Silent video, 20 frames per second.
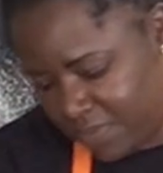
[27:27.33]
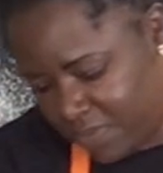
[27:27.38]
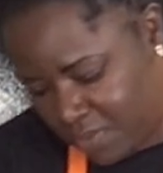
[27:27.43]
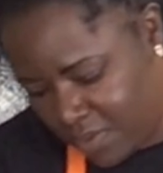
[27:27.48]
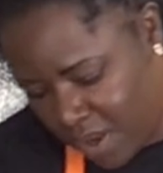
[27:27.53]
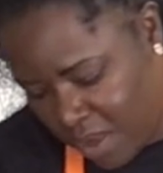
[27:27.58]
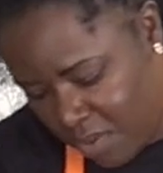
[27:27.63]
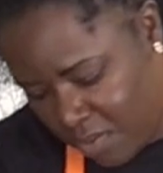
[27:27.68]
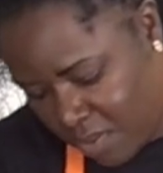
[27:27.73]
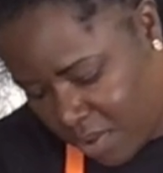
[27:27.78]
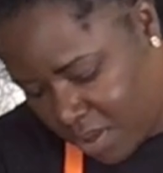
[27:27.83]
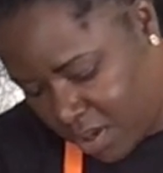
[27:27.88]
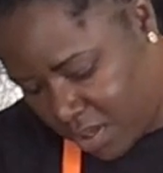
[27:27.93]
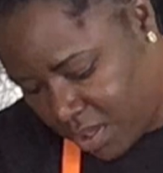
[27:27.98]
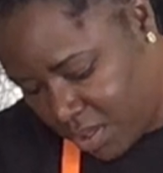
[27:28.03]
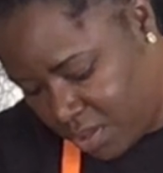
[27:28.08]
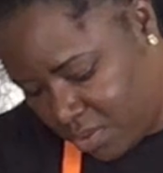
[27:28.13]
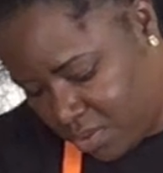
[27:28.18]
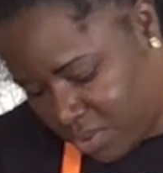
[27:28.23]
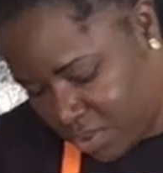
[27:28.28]
If you don't want
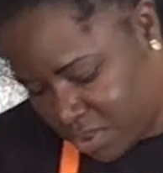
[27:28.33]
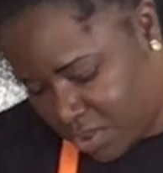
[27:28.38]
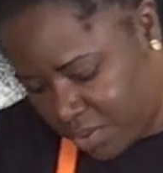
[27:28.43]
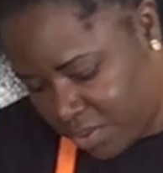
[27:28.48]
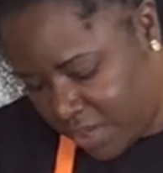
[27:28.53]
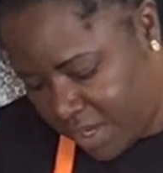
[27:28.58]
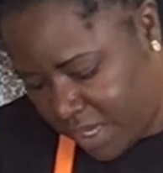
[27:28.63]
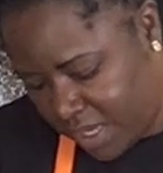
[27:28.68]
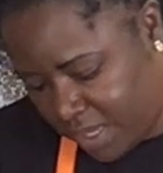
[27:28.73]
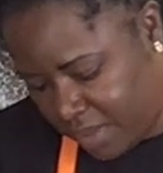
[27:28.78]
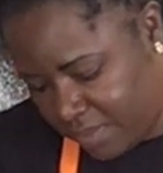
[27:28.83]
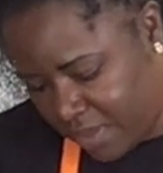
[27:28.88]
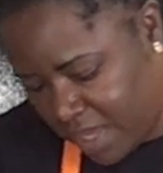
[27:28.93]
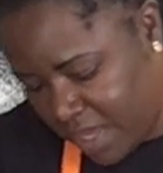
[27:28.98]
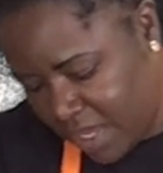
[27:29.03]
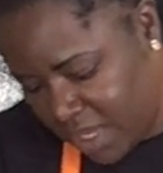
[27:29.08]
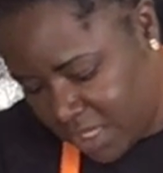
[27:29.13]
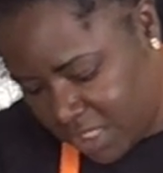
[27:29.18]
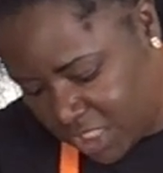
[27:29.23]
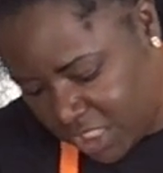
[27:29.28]
to use cream
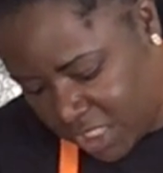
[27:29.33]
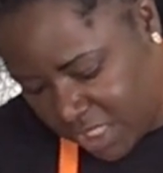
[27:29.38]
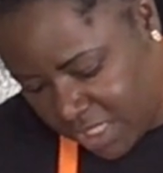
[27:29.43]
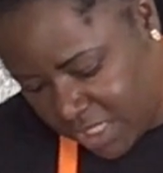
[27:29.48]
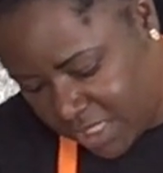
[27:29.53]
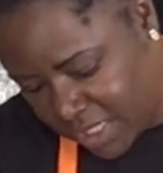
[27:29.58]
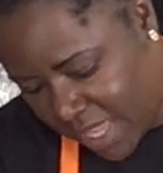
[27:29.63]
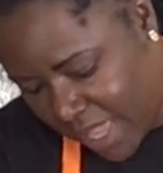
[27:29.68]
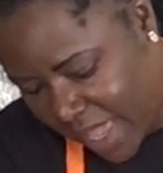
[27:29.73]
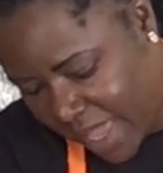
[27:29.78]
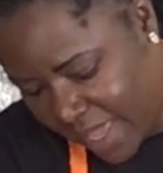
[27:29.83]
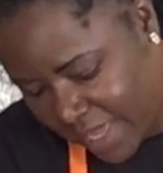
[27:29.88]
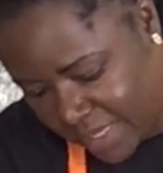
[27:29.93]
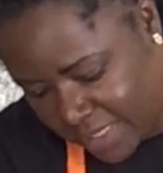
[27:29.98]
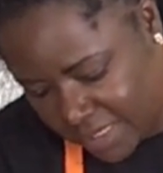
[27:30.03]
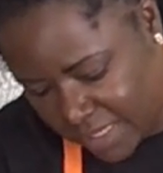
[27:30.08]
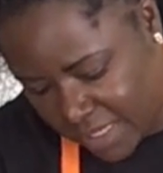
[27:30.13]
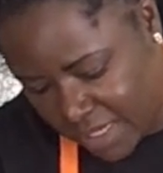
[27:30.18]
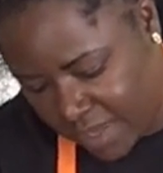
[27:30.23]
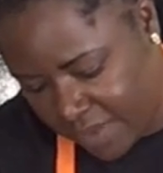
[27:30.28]
cheese
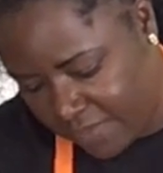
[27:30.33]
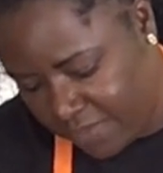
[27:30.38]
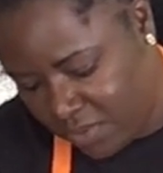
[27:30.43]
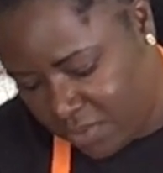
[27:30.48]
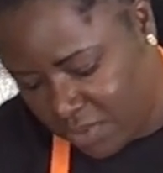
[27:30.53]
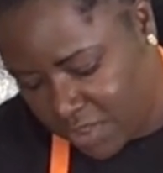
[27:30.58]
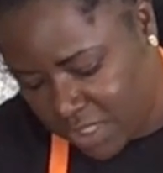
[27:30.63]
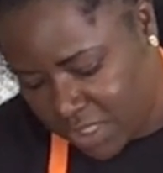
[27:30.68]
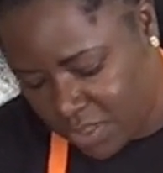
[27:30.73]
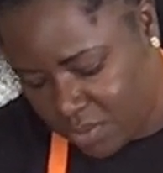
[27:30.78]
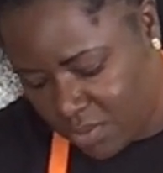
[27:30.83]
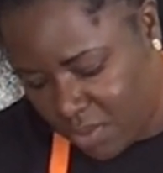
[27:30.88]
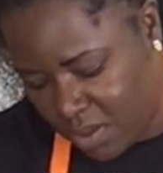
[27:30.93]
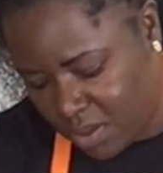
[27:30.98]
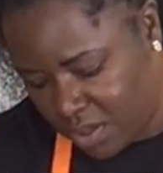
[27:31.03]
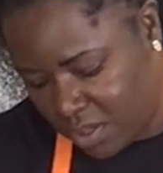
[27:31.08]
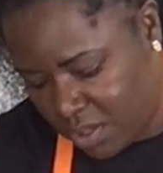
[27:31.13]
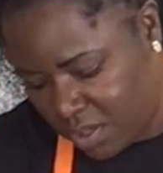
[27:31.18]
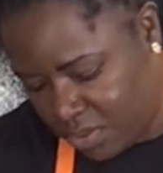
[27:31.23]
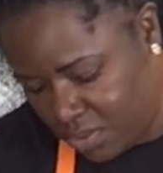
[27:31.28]
icing, if you just
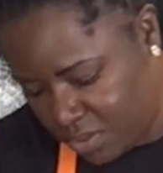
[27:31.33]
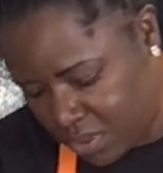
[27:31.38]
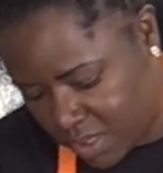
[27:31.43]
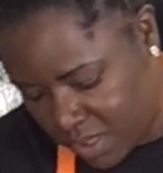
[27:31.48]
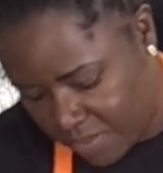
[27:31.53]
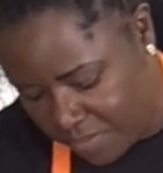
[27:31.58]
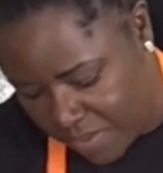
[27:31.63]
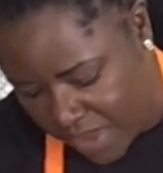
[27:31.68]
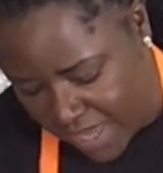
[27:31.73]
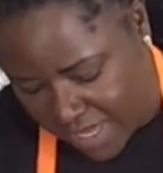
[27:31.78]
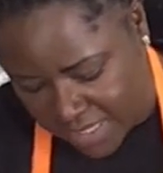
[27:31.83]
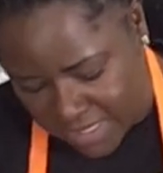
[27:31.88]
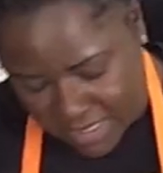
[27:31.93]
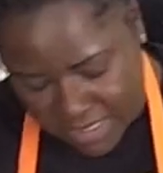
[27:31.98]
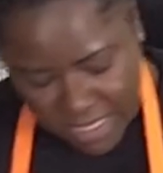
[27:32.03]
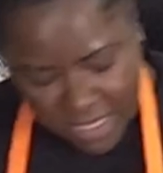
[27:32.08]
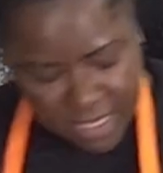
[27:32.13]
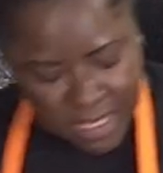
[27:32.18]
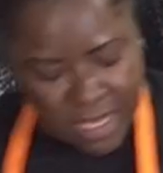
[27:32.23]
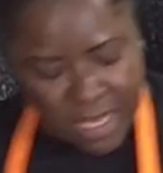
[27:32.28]
want to use a
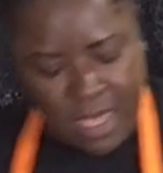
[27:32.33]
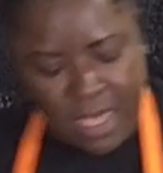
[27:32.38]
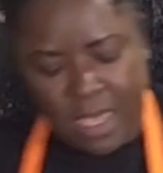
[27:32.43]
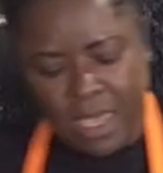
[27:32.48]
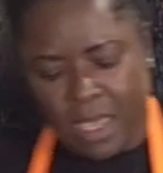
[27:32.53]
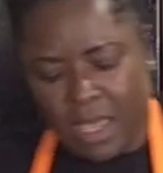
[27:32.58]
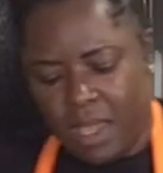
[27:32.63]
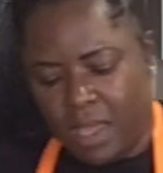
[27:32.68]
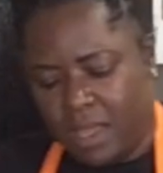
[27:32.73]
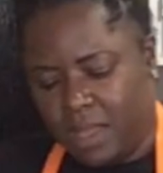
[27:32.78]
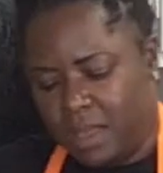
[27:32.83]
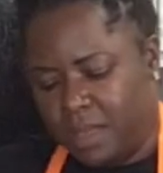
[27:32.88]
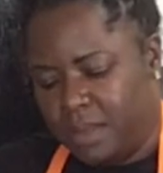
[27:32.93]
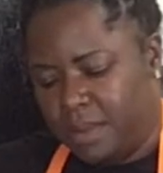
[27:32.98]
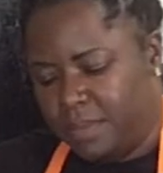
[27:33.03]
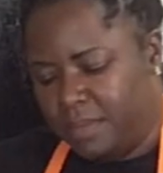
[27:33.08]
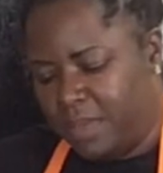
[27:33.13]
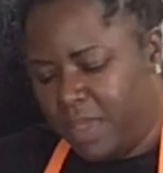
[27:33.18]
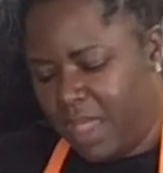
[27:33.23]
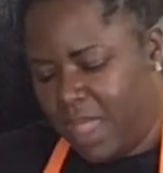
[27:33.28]
basic
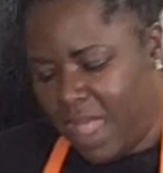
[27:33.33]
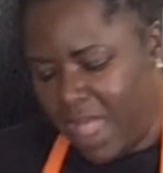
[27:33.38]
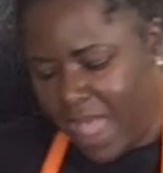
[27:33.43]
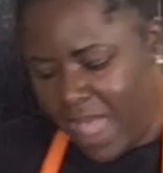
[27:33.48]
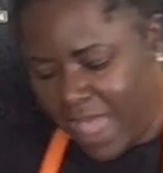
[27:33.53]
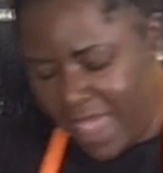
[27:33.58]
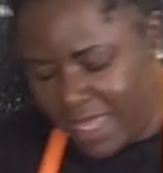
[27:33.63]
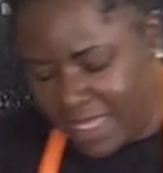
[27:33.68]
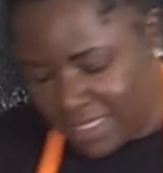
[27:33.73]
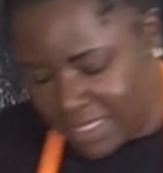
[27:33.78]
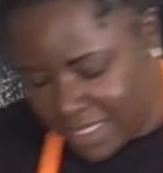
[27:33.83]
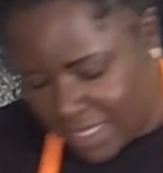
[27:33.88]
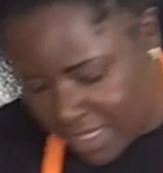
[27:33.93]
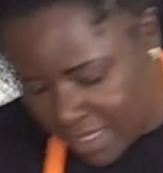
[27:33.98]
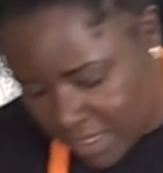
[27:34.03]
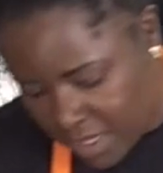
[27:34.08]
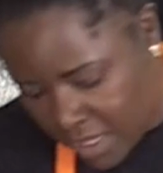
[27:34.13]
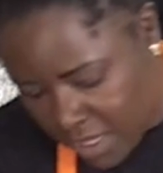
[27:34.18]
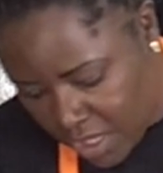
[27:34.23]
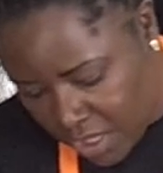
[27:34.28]

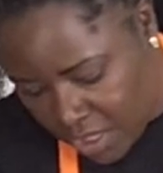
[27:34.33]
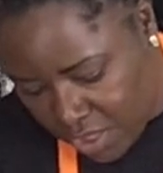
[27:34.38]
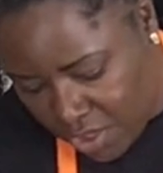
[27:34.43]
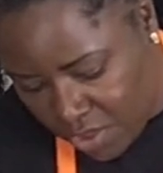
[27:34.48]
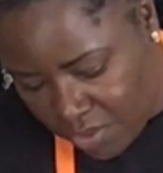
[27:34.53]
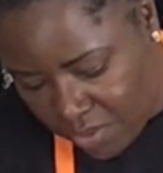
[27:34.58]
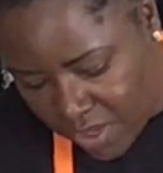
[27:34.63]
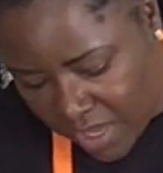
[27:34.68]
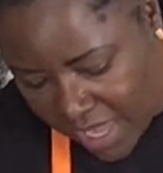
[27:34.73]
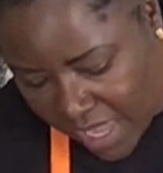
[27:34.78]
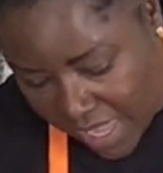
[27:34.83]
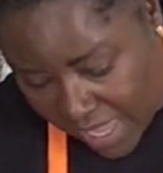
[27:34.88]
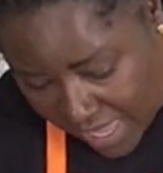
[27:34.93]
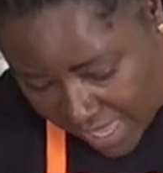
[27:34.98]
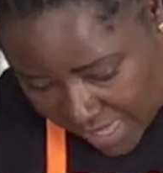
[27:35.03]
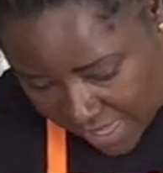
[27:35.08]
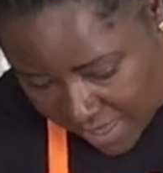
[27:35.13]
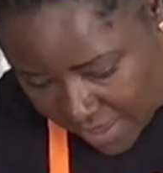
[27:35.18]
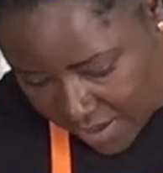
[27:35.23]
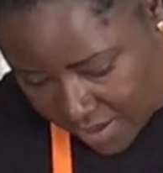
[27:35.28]
icing, you
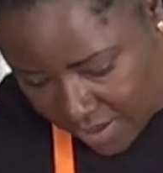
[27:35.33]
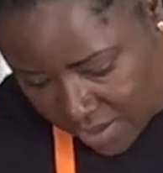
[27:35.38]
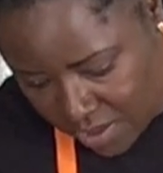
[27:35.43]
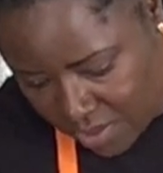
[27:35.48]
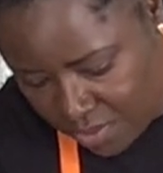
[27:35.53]
can.